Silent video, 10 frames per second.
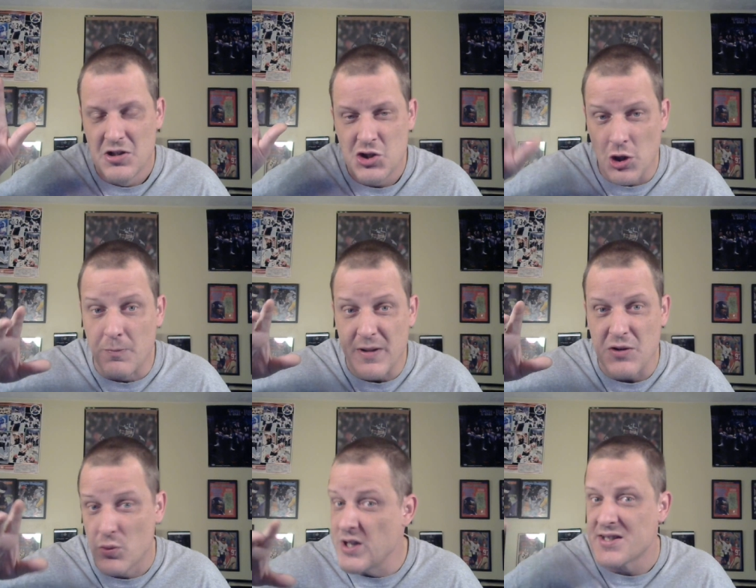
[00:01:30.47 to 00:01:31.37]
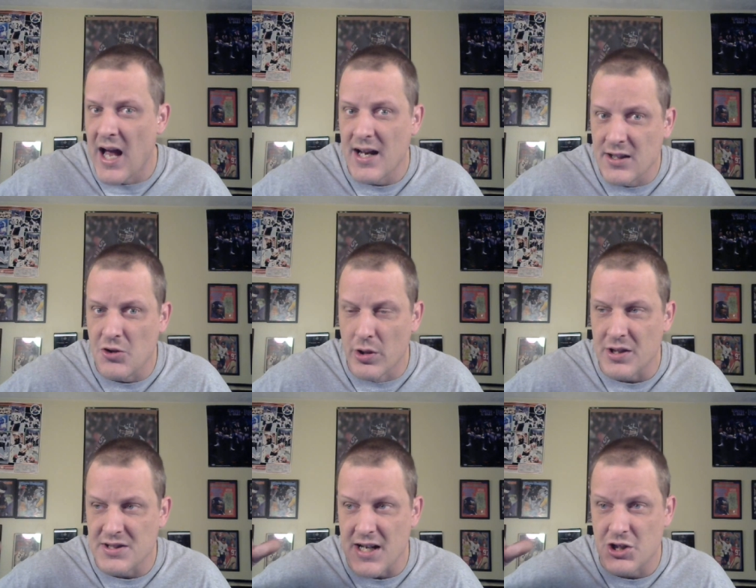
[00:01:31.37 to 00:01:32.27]
should be reassigned in the
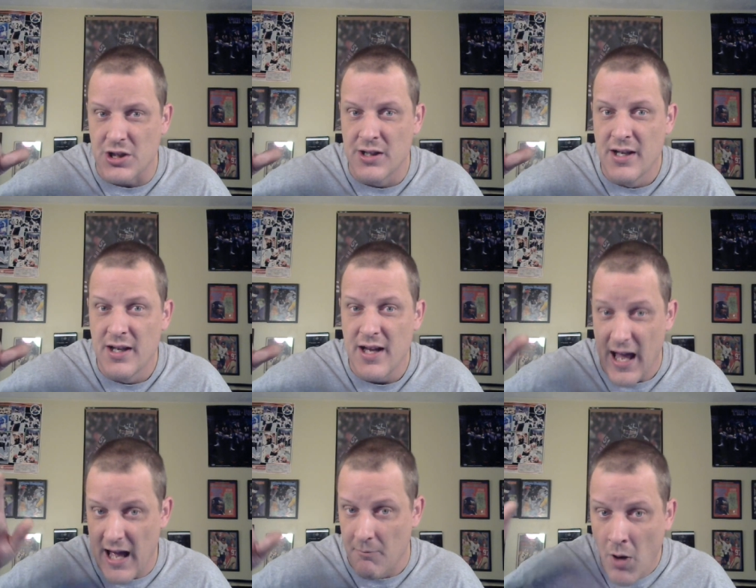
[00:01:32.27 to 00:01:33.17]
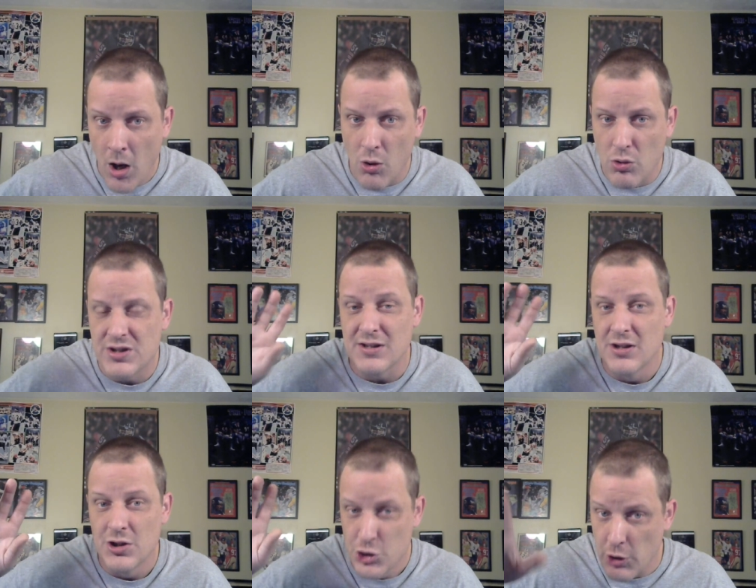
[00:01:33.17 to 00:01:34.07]
organization, at most,
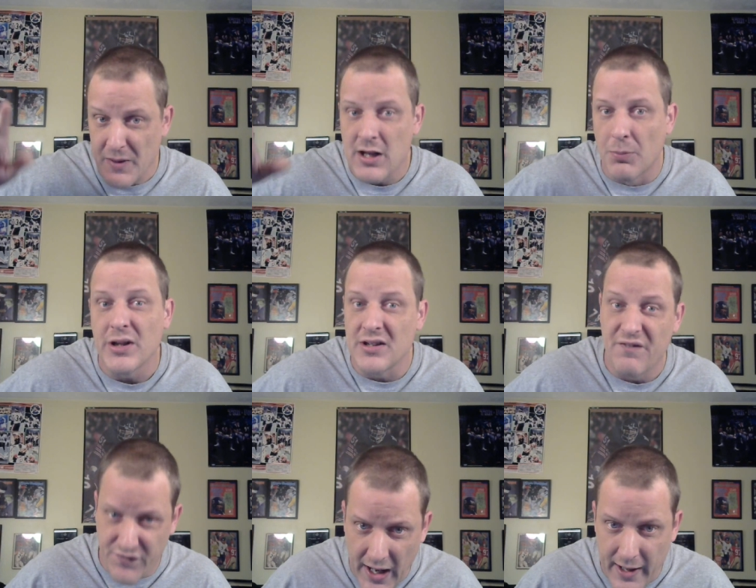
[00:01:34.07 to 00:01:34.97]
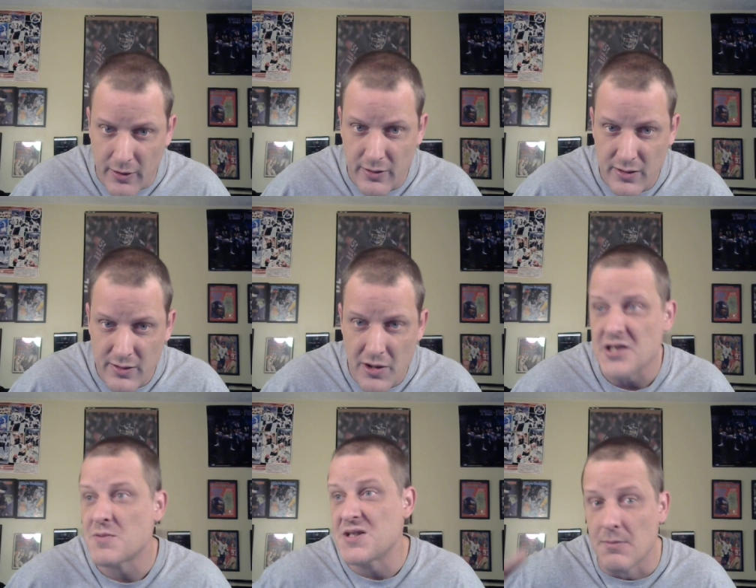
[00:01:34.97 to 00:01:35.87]
should be completely fired. There
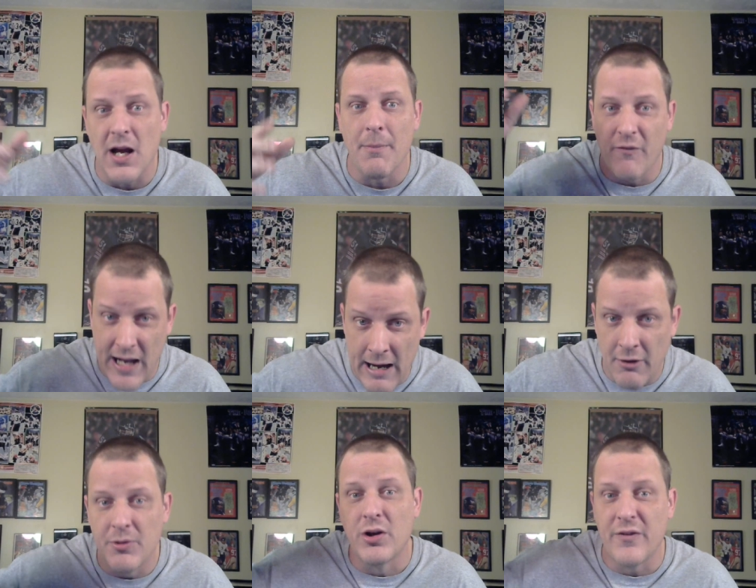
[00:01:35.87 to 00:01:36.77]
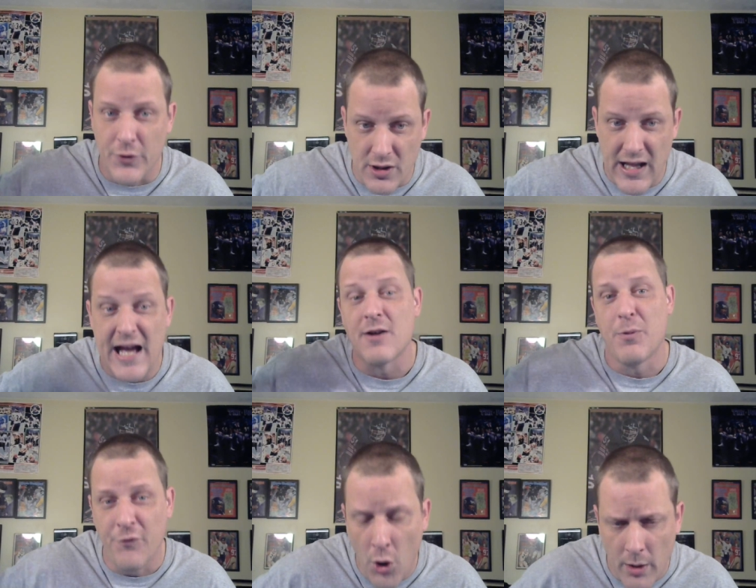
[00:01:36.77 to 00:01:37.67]
has to be some type of accountability for the lack of
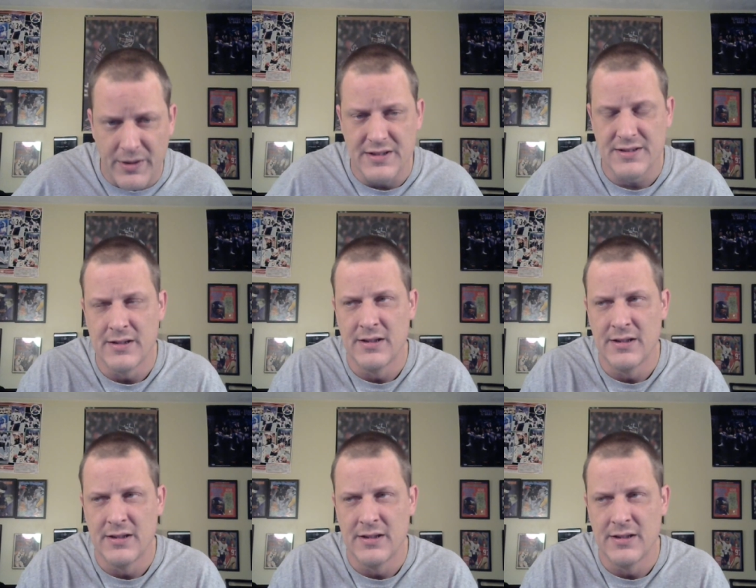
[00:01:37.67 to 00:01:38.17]
performance.